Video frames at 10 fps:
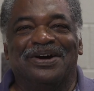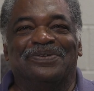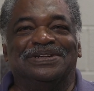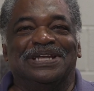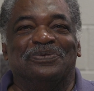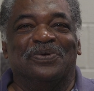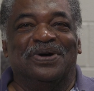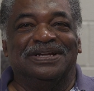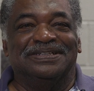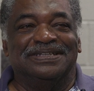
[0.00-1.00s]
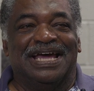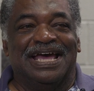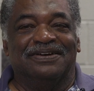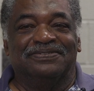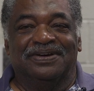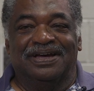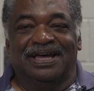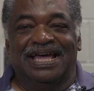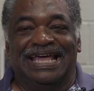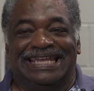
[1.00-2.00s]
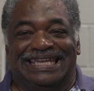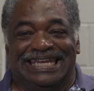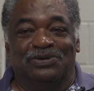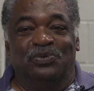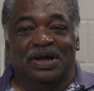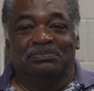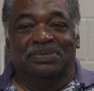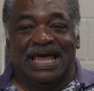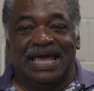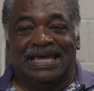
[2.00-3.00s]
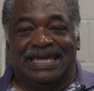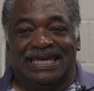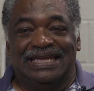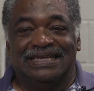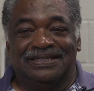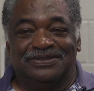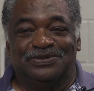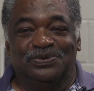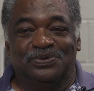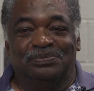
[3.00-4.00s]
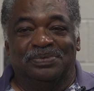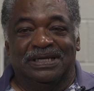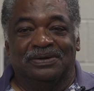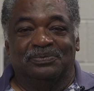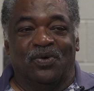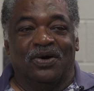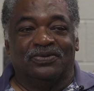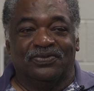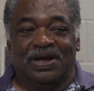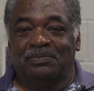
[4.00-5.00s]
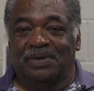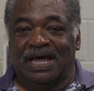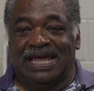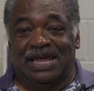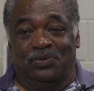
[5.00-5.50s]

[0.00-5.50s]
what they wanted to have, the one black kid in the school being walked around by a